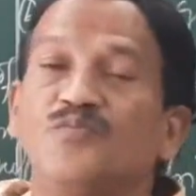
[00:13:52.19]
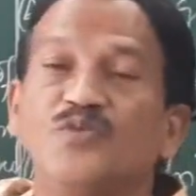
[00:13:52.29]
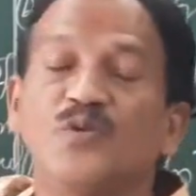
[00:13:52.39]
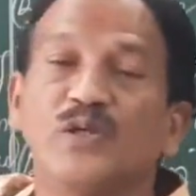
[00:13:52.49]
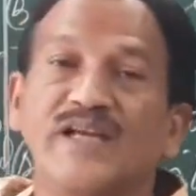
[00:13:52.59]

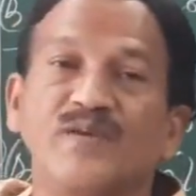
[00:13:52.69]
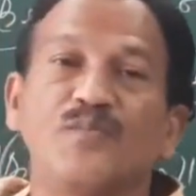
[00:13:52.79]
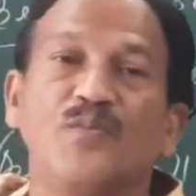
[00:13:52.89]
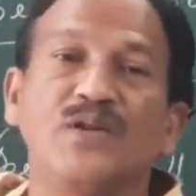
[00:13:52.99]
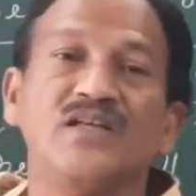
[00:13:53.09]
notary
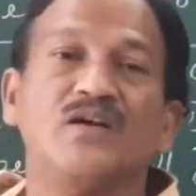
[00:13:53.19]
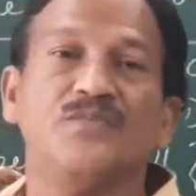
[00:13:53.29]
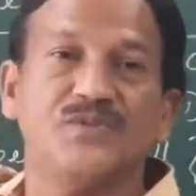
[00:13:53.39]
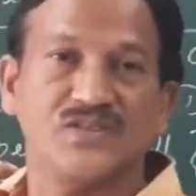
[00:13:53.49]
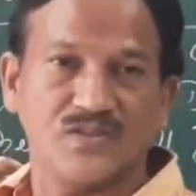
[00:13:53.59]
public
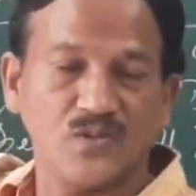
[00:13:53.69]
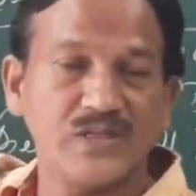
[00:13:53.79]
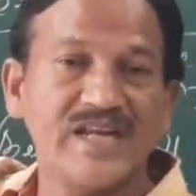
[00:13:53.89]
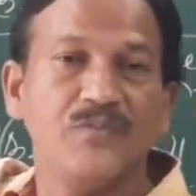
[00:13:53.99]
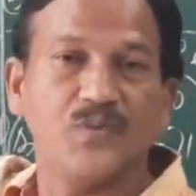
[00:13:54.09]
officer.
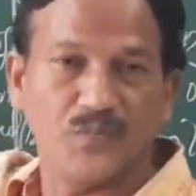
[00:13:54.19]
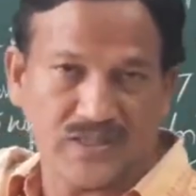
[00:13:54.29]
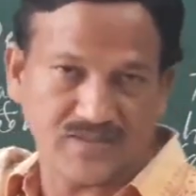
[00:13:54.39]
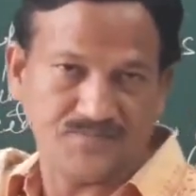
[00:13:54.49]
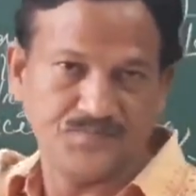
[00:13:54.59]
Notary public.